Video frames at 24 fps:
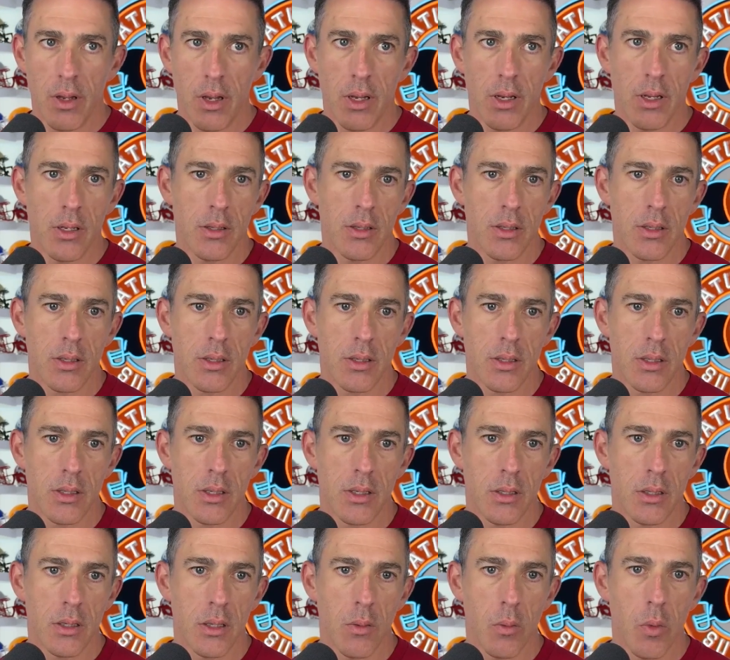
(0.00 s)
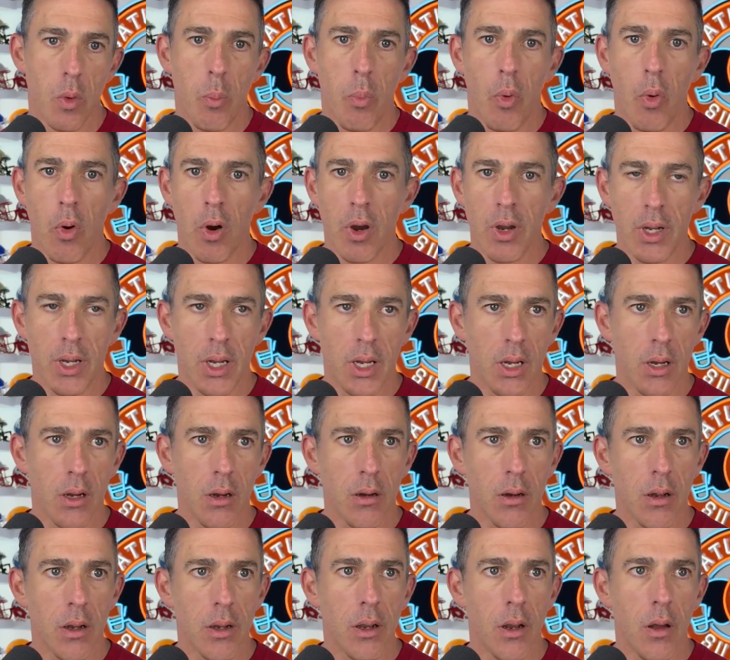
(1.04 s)
and it's the report
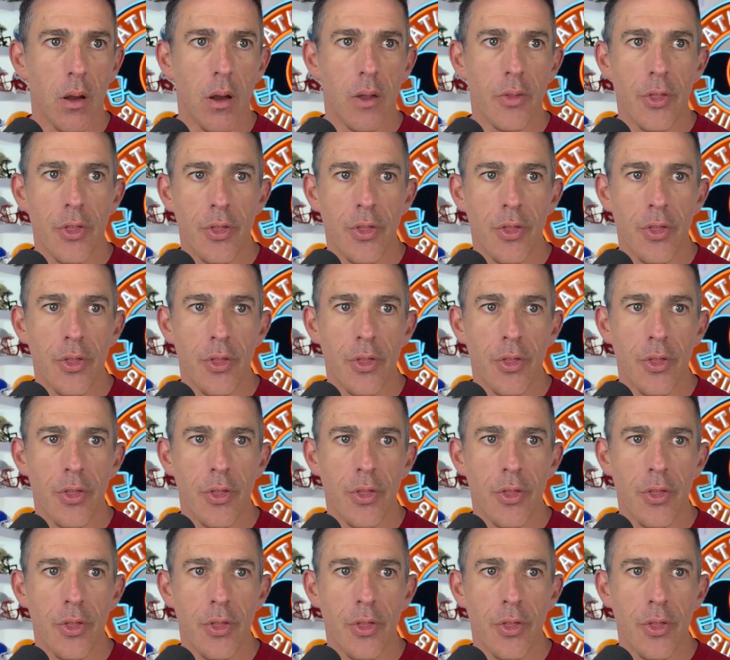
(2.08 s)
here on